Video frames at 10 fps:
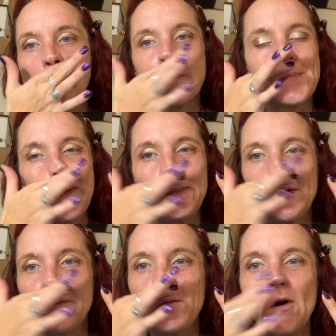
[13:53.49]

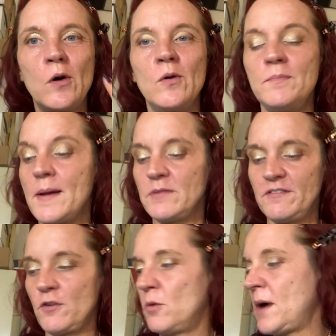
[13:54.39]
memory
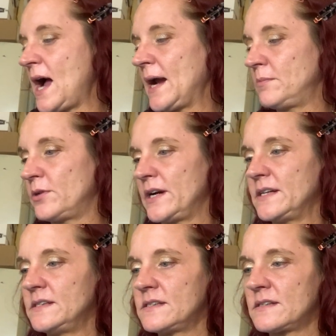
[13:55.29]
foam
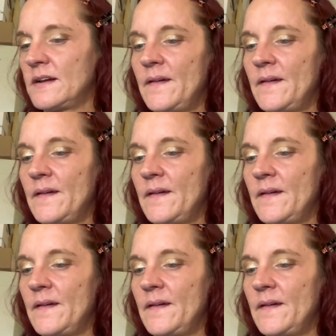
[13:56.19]
hybrids,